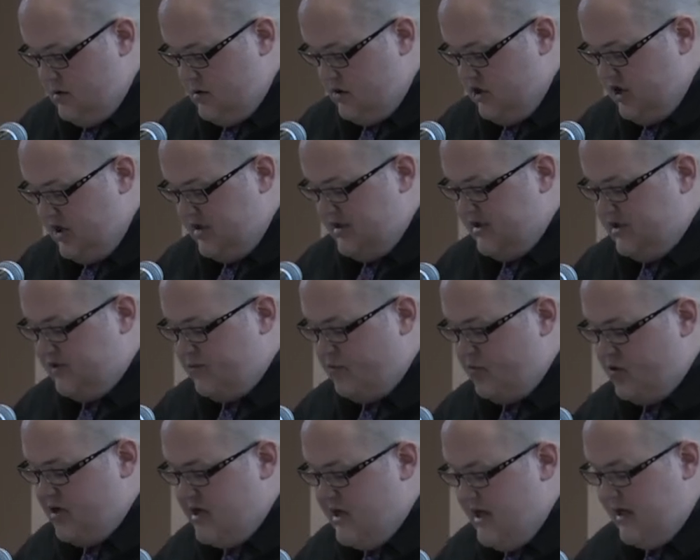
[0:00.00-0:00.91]
Jesus
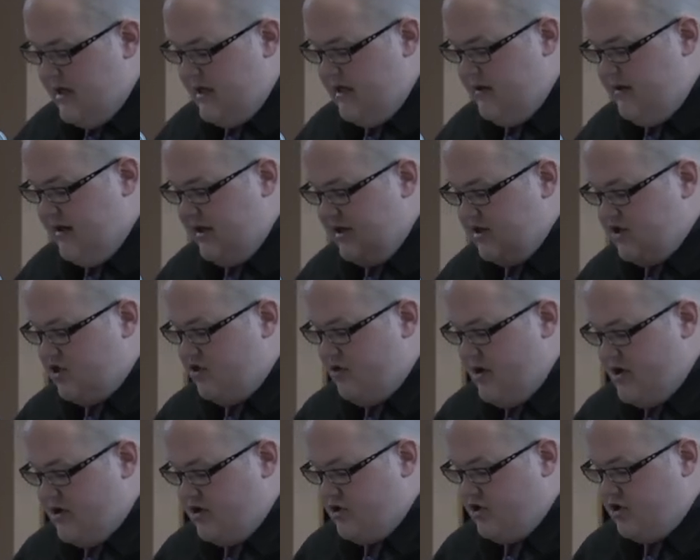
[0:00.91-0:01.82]
predicted that a
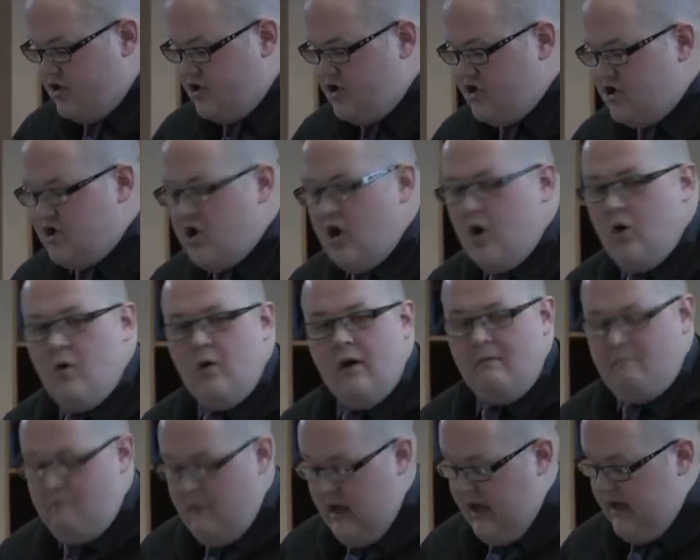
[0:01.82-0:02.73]
structure so
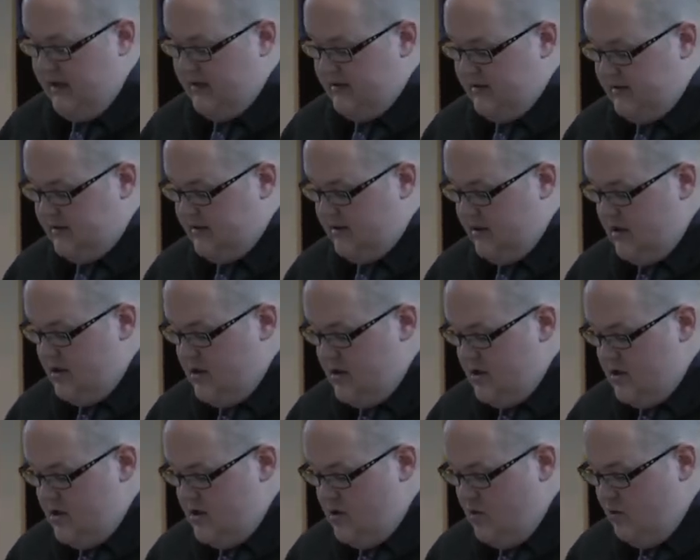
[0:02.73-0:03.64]
immense
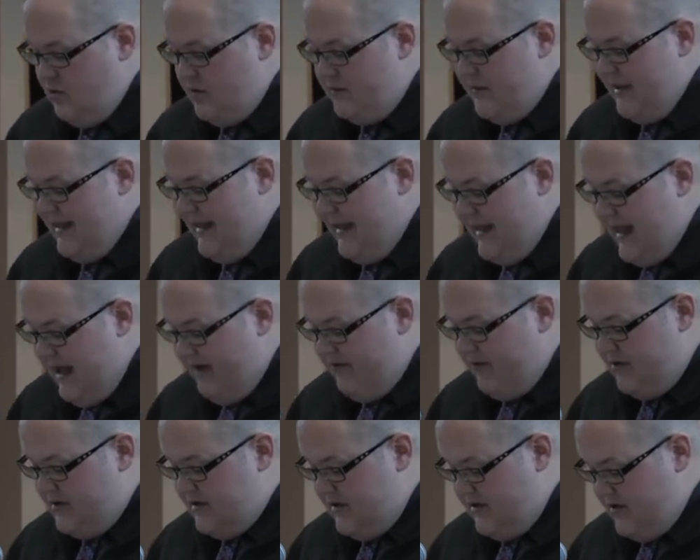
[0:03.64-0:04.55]
would be
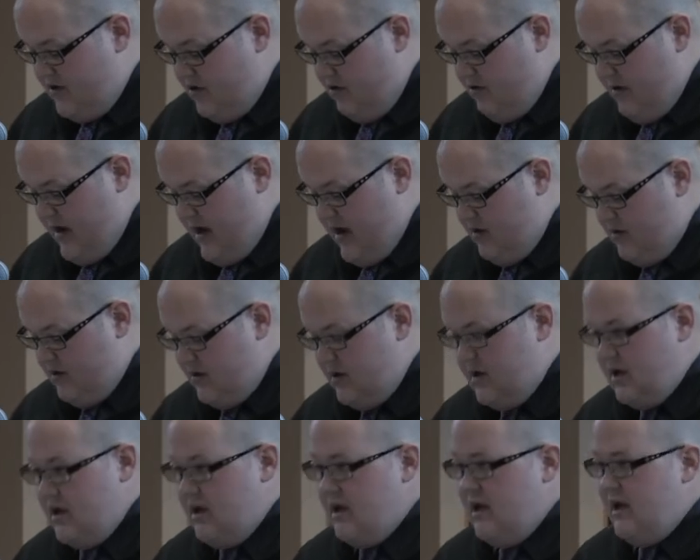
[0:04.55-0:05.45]
leveled to the ground,
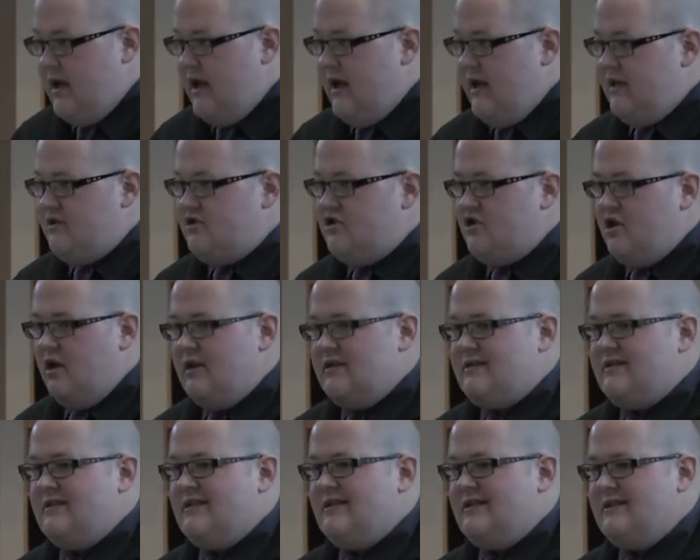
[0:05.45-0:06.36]
it
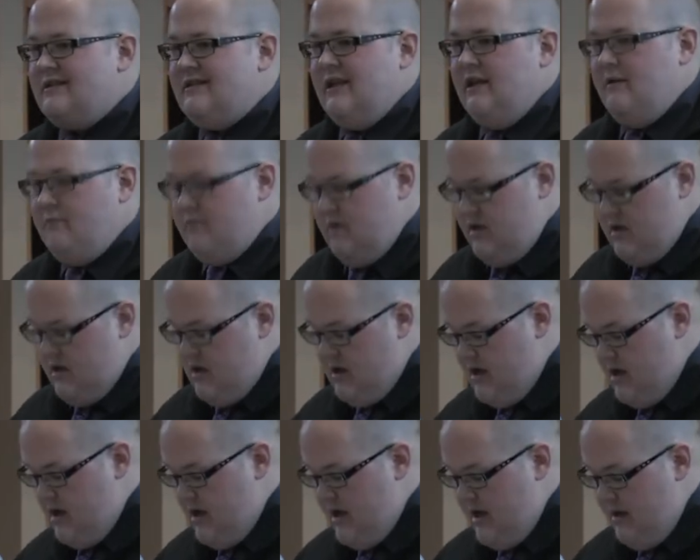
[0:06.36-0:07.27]
just seemed
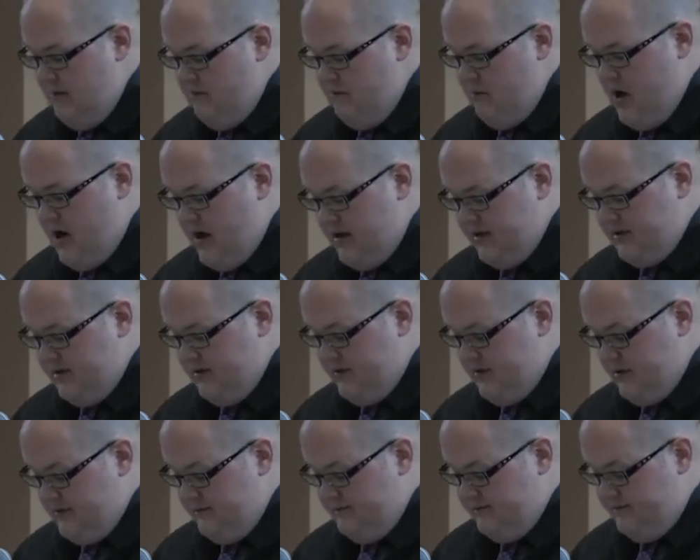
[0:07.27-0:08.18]

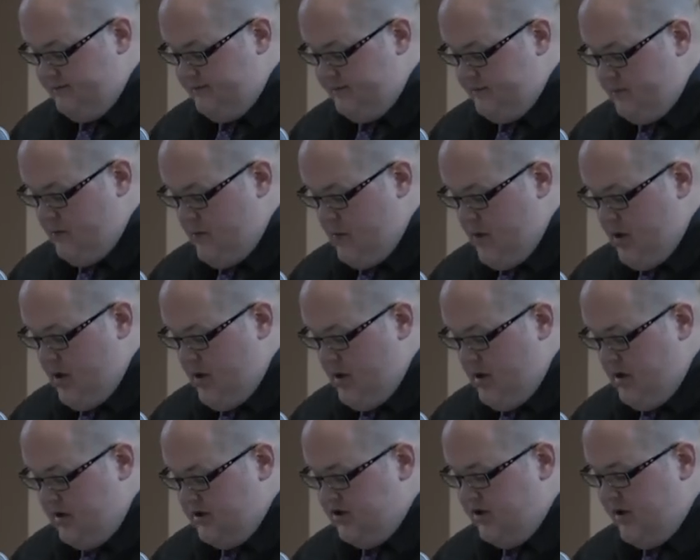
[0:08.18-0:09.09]
impossible.
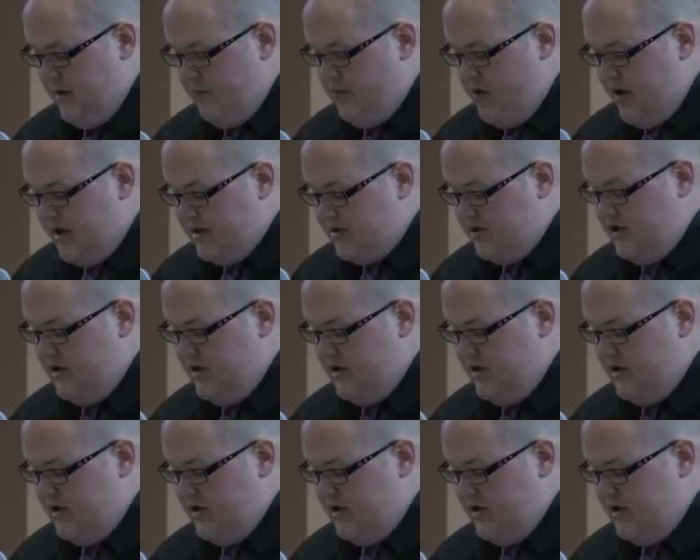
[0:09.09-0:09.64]
So they pressed